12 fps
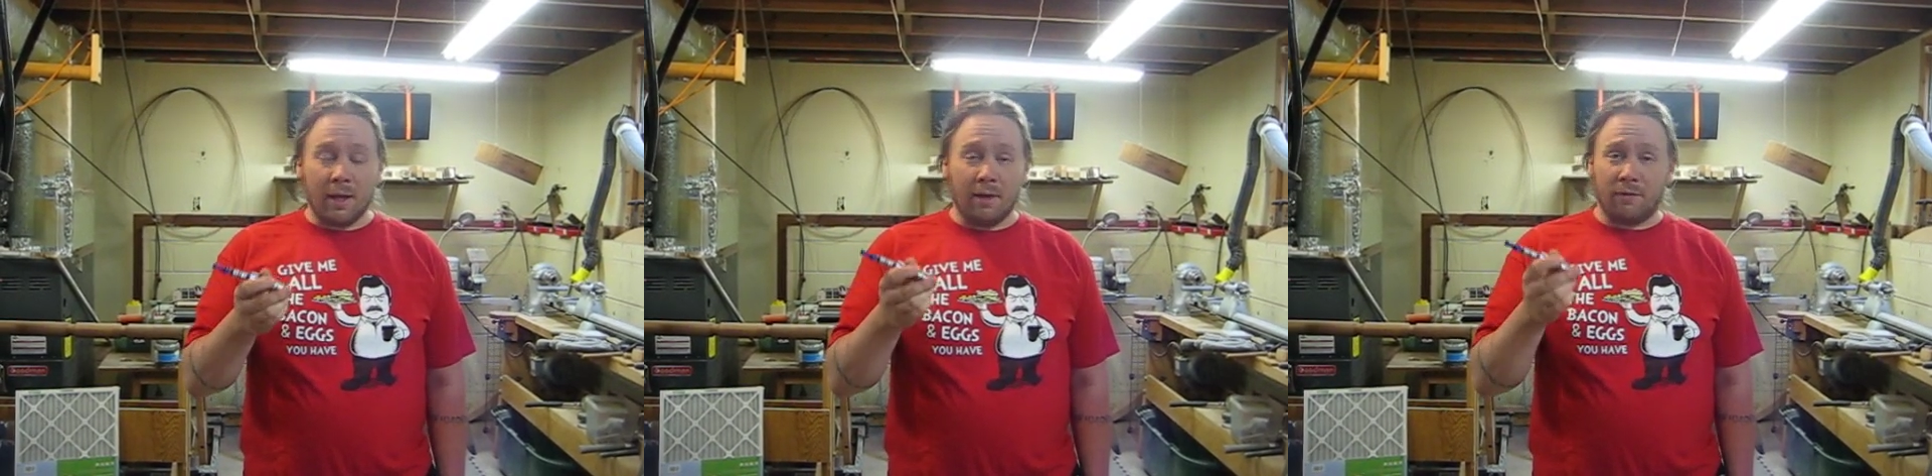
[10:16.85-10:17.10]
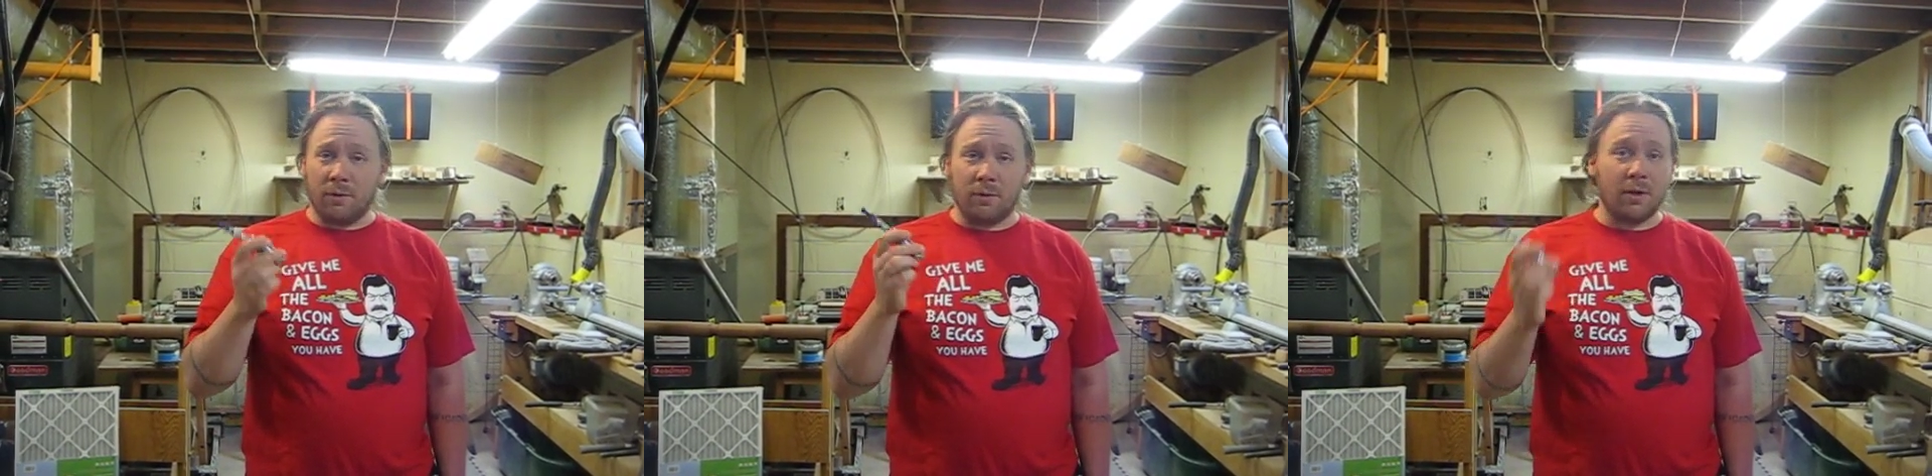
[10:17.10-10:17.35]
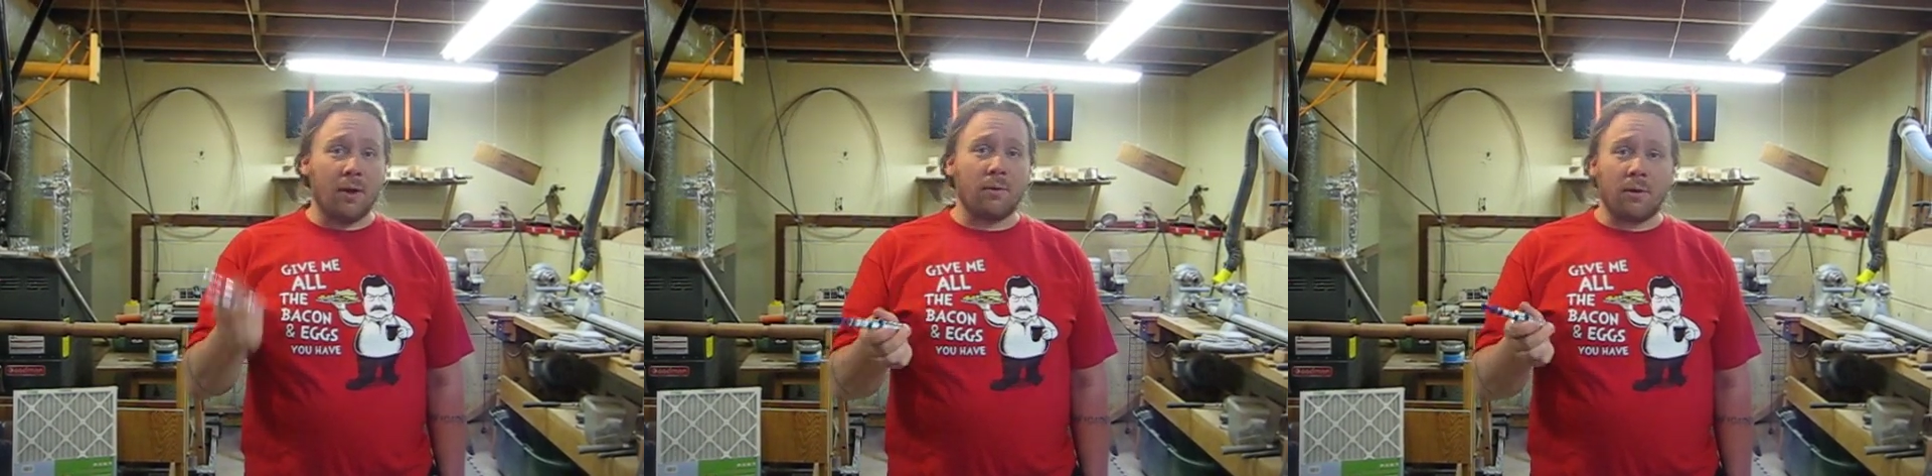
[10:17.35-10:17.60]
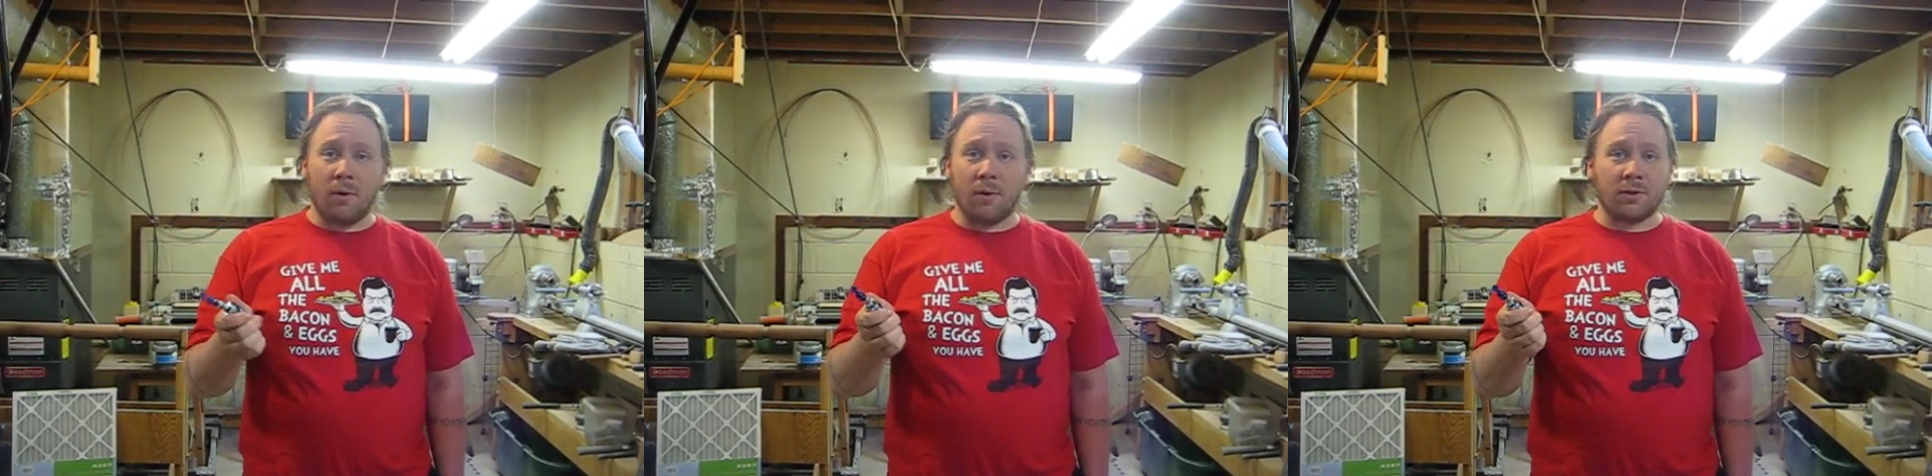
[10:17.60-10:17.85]
If you
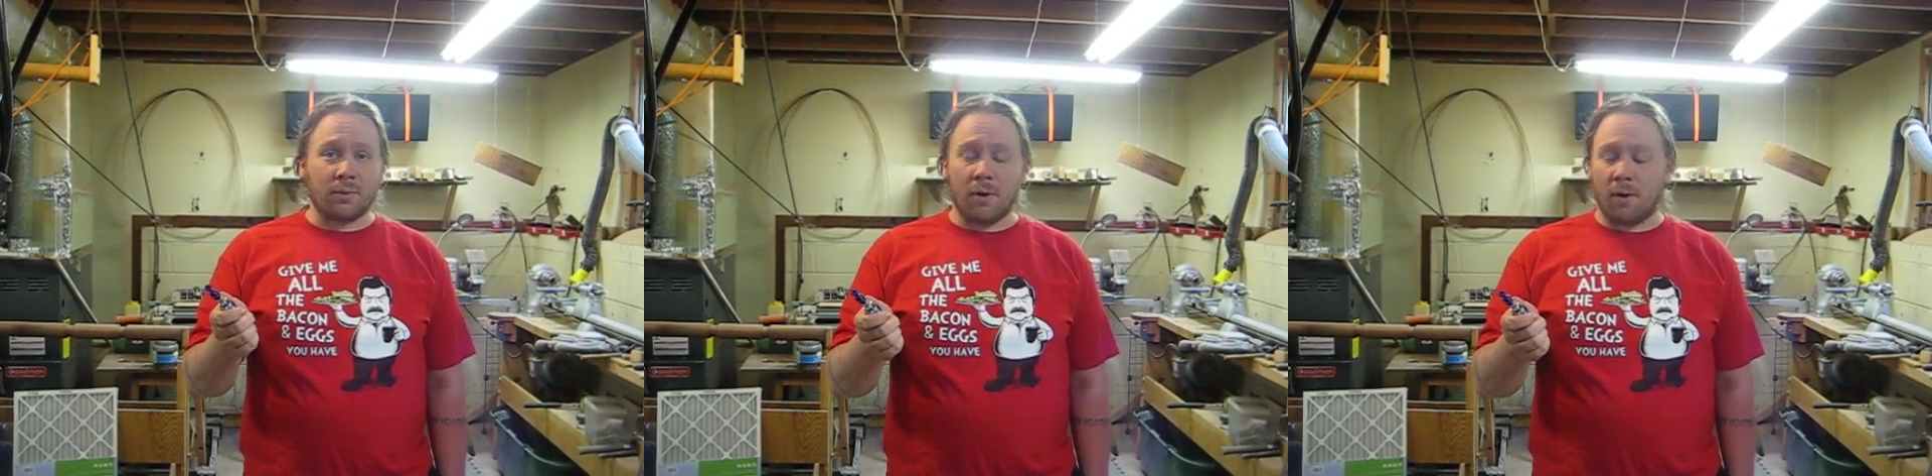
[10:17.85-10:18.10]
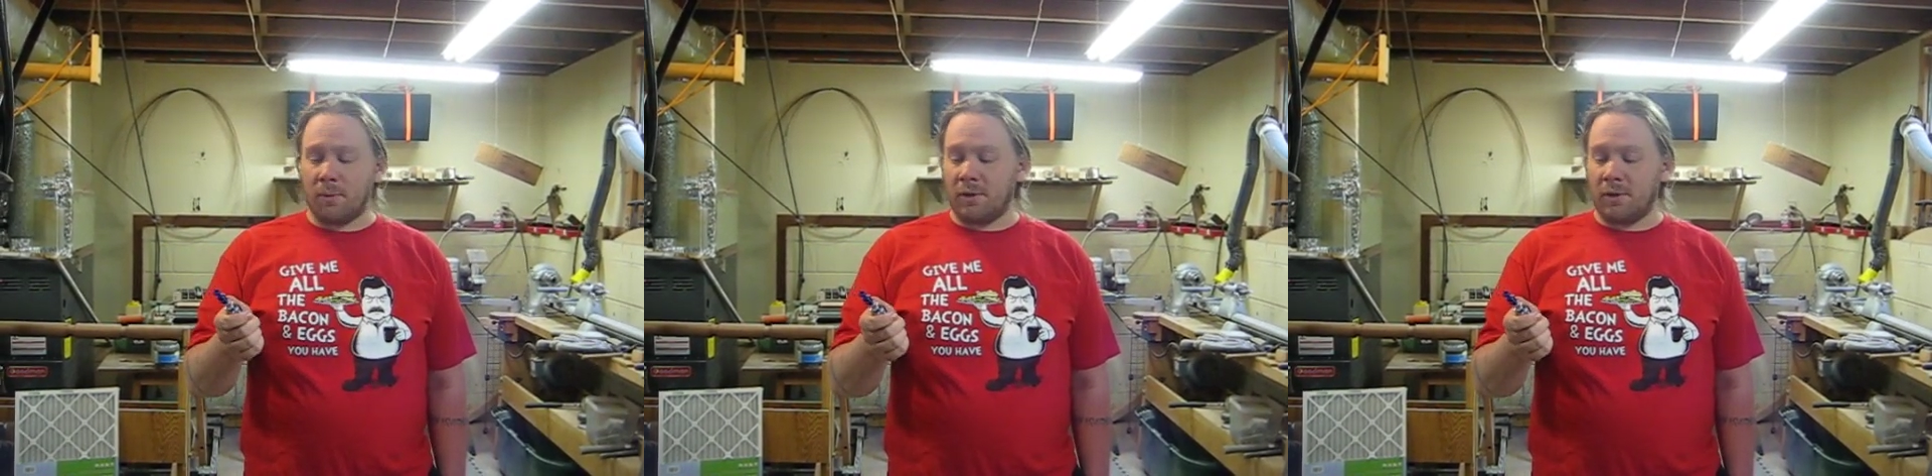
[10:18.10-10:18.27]
don't know what's wrong